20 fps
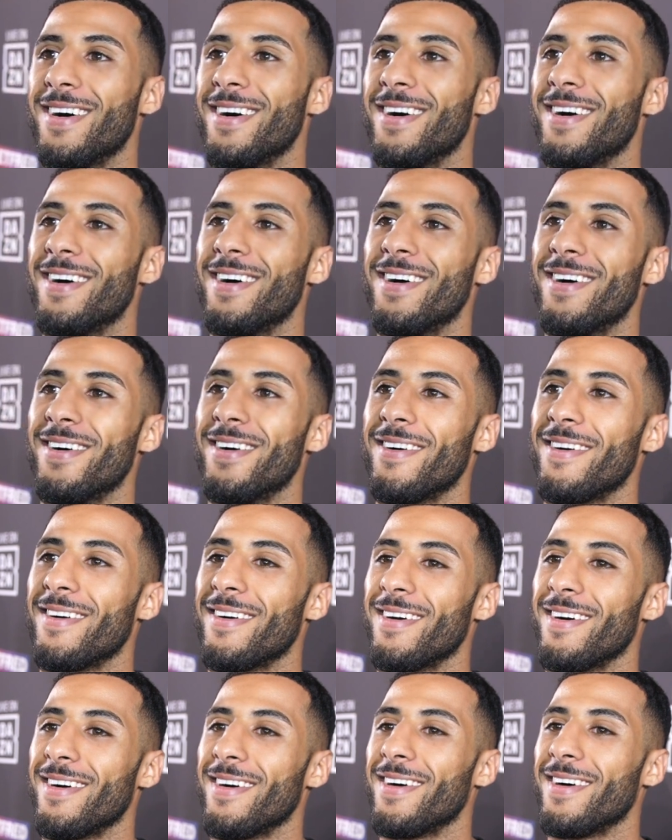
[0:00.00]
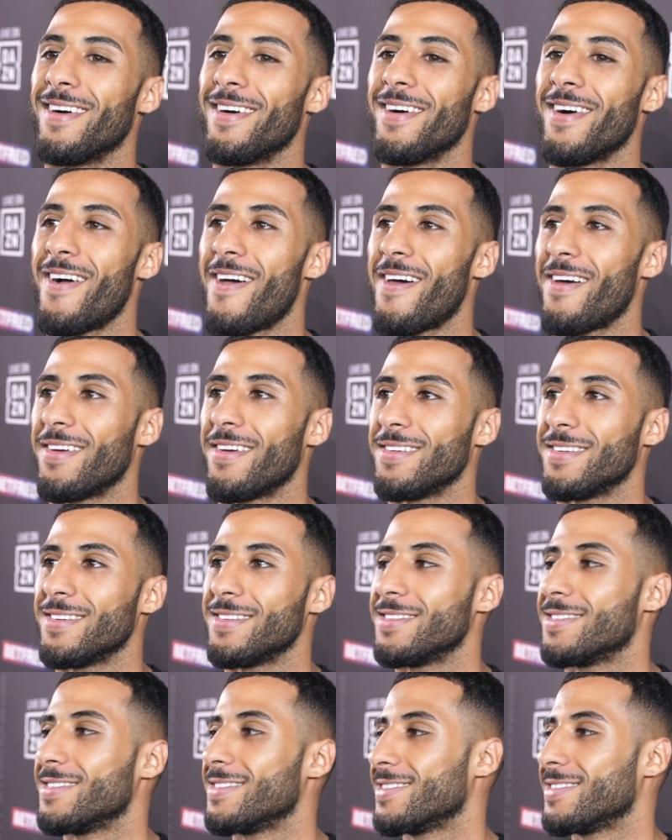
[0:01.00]
Galal fine. listen, good luck on
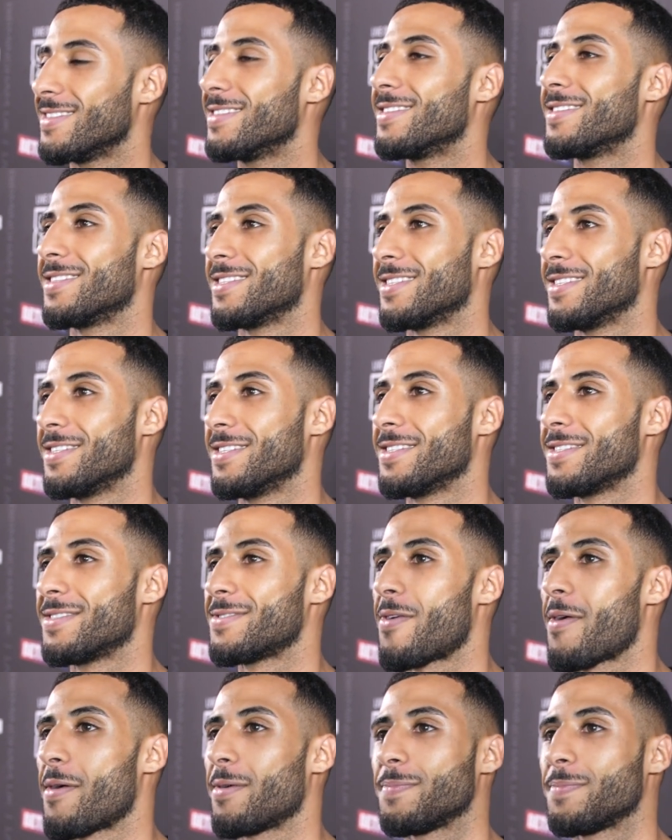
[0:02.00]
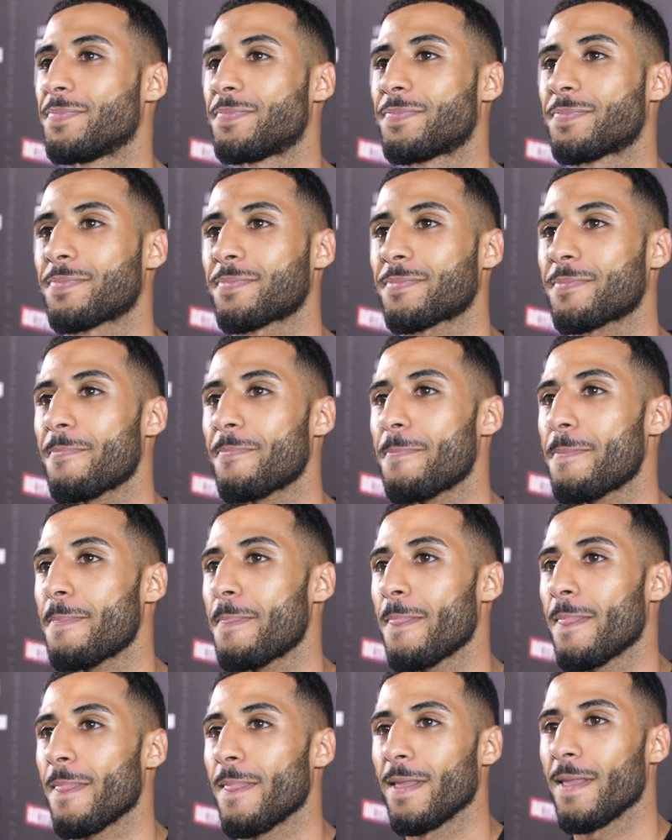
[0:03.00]
Saturday night. Um, know that we'll speak to you. I
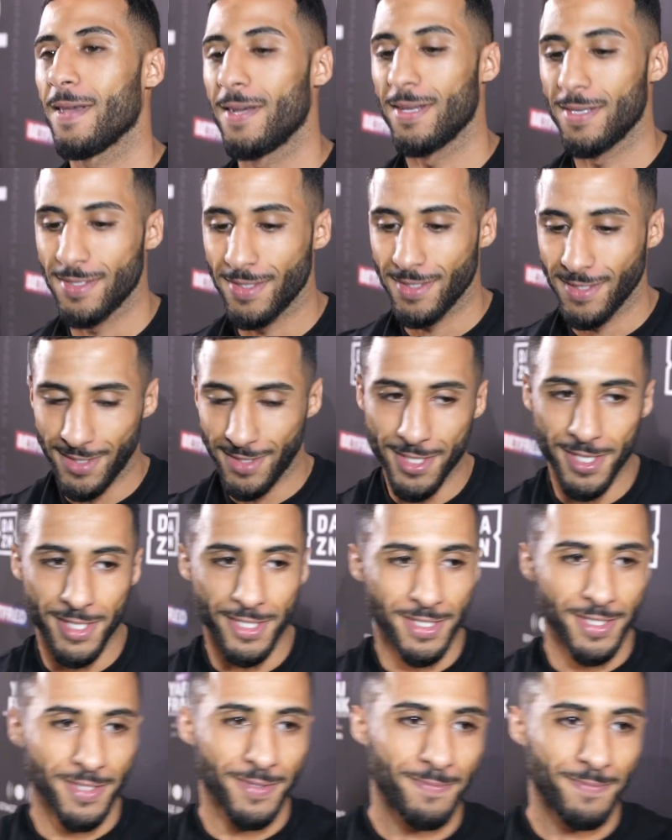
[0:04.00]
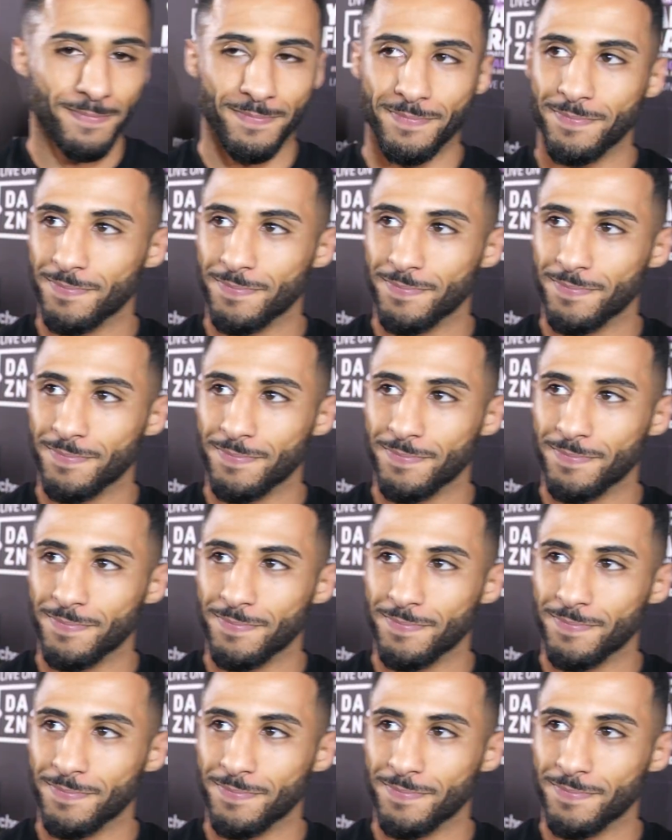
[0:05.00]
will speak to you off camera, give you my thoughts